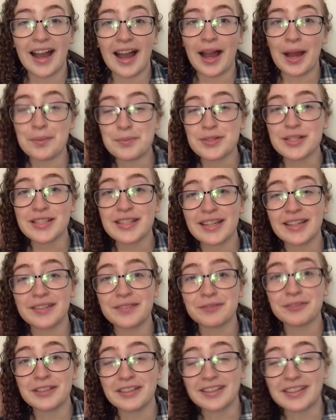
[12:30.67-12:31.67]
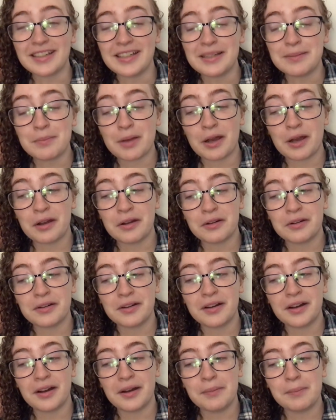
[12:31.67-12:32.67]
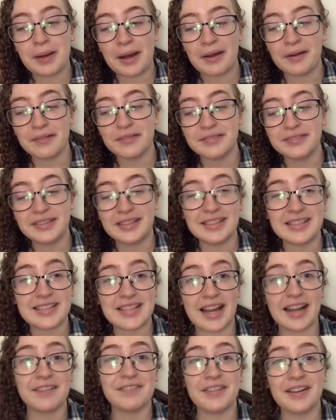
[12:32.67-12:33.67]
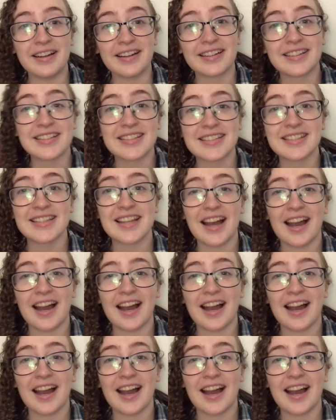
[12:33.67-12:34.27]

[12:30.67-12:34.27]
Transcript: I'm just getting really emo about these sapphics.